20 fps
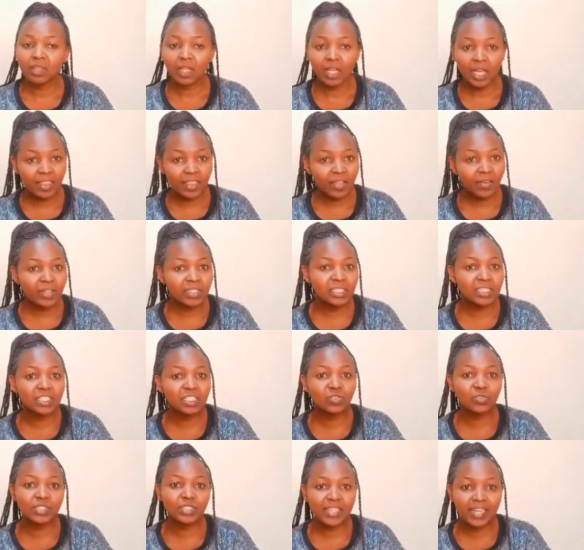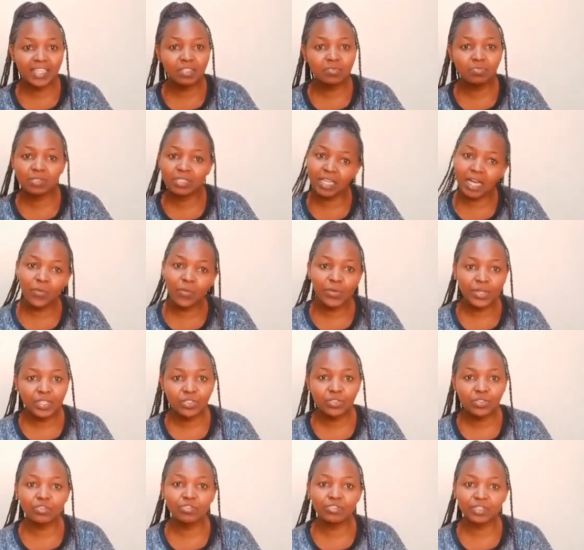Otherwise, it will just be a waste
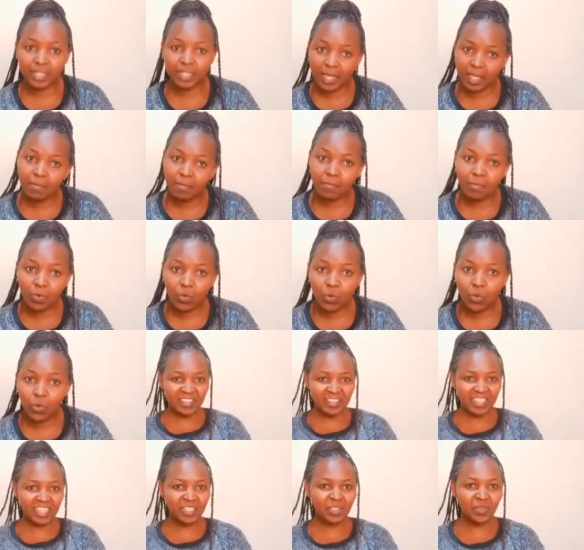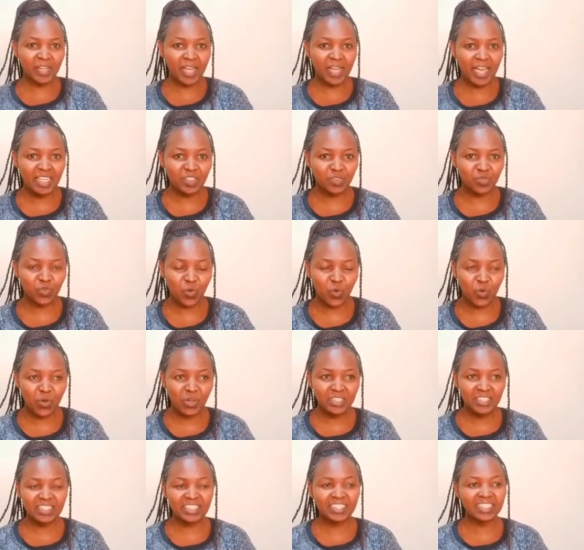of time. Thank you guys for
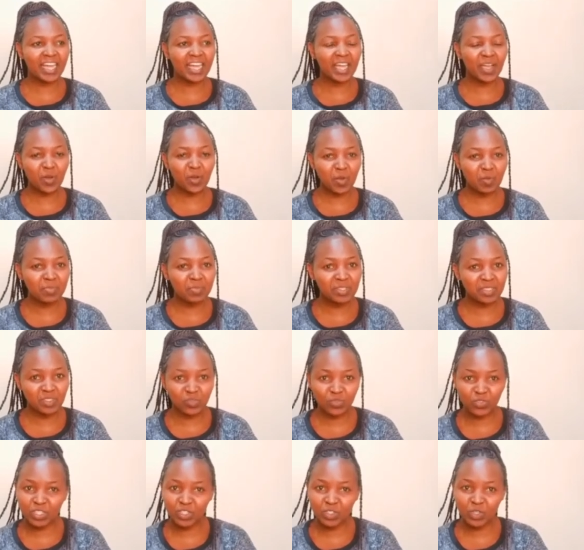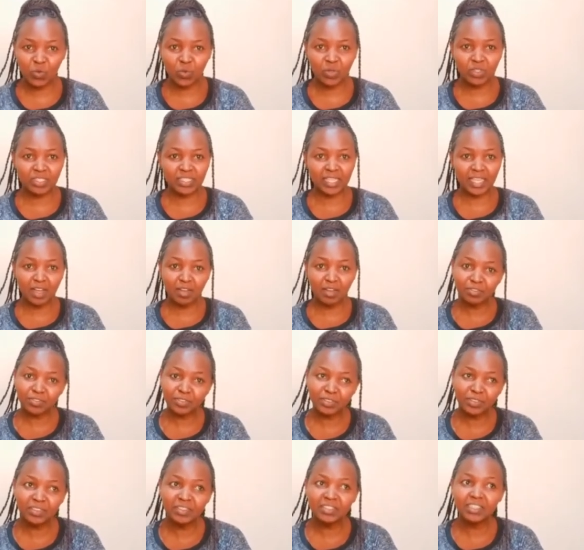watching. I hope this video was
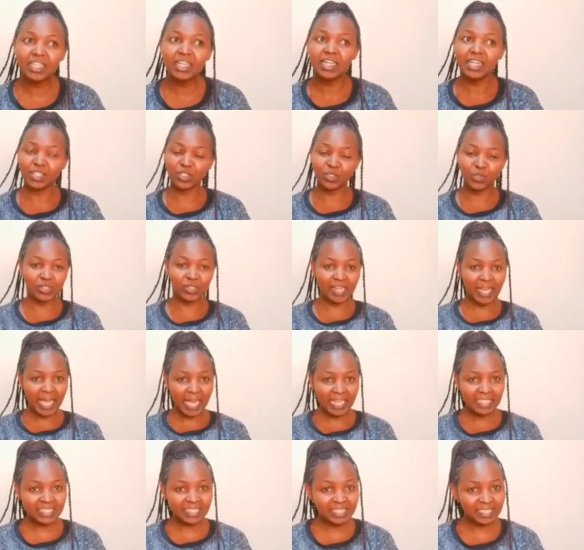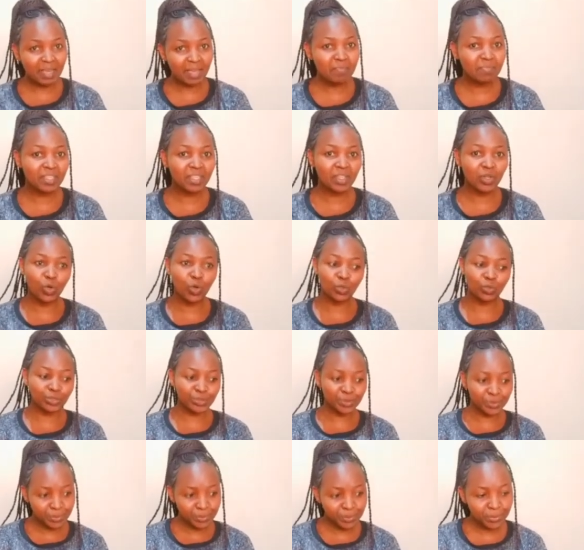helpful. You learned something or
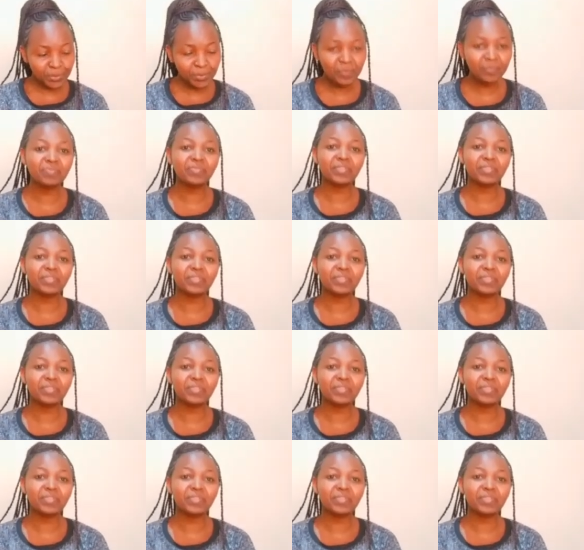two.